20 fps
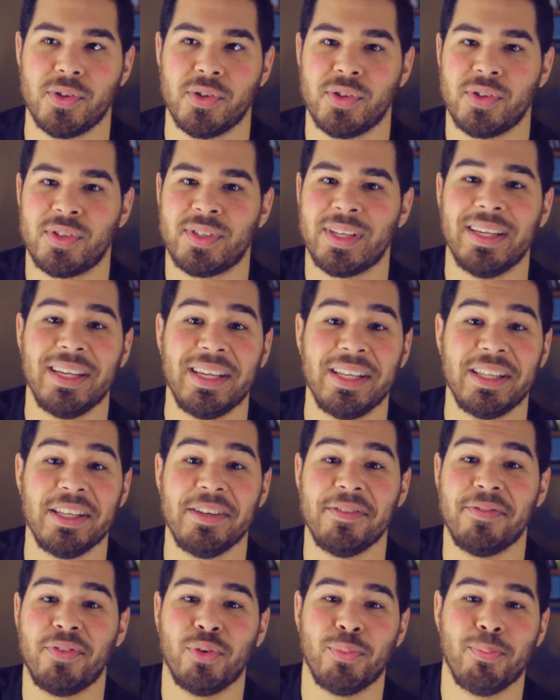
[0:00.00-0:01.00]
sending the
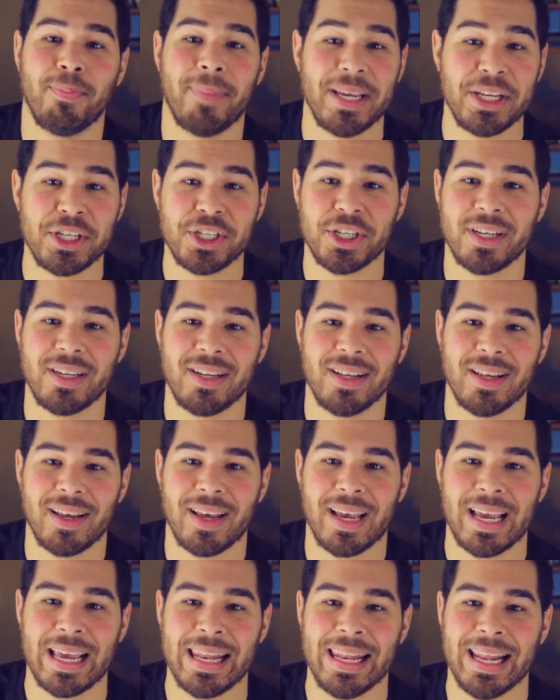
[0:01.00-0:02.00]
information
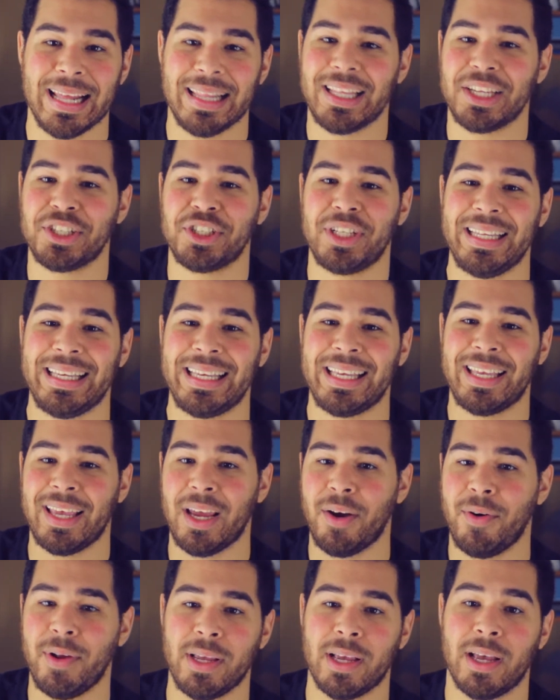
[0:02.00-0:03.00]
and not actually
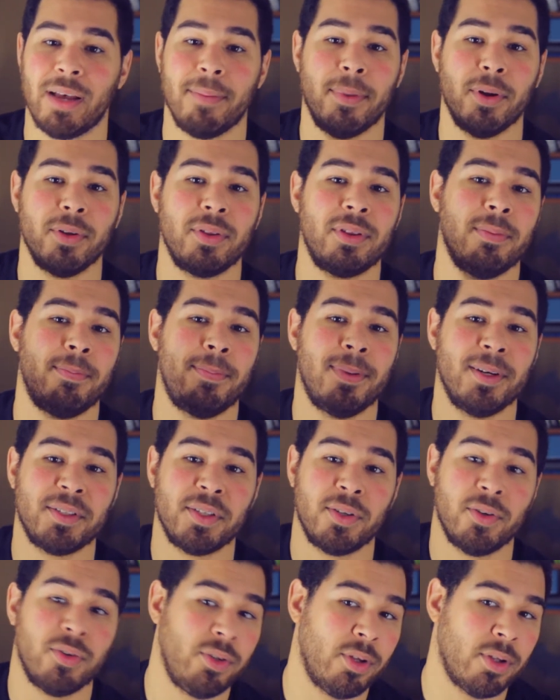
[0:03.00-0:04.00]
caring about the
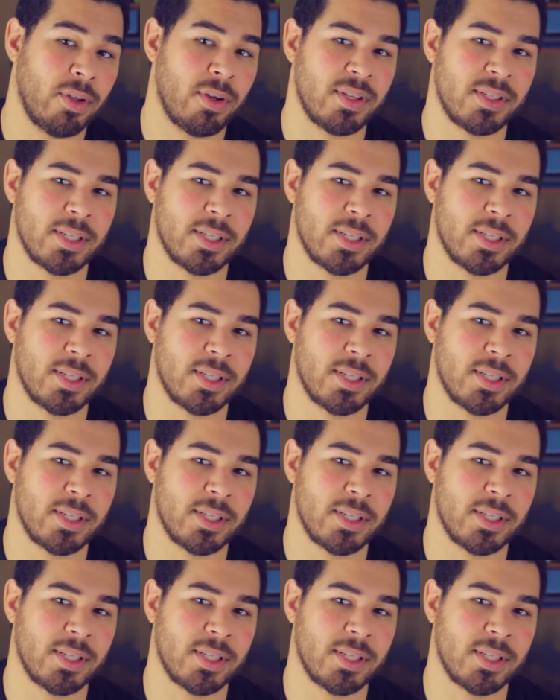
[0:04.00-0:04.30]
person on the other